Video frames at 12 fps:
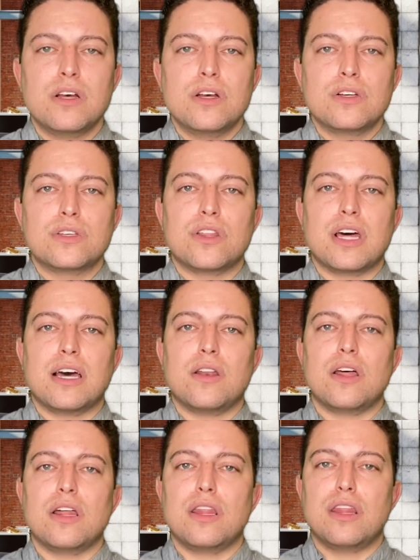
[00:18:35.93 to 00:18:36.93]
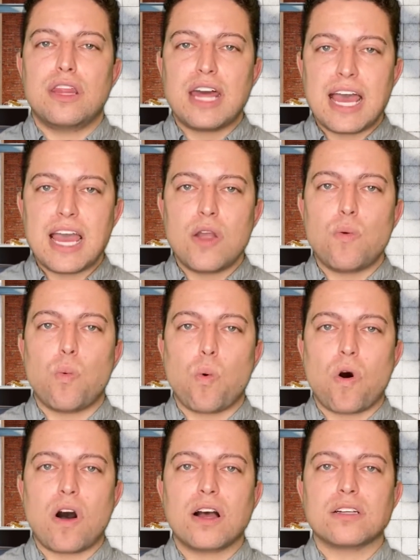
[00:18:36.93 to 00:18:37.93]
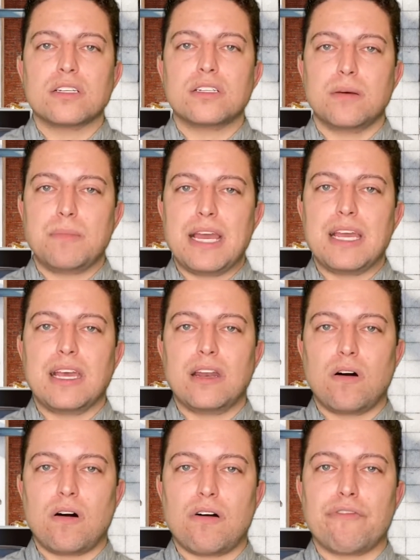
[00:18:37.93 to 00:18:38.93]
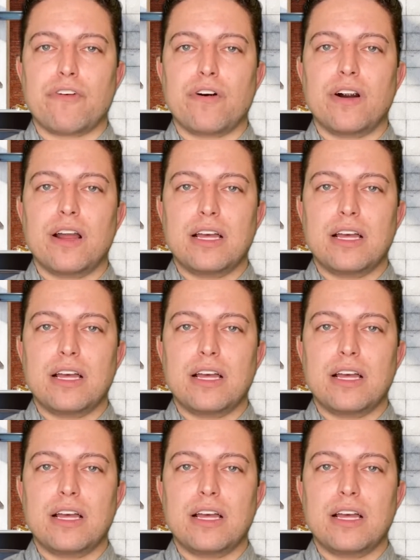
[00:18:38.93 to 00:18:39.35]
so that they want to make an offer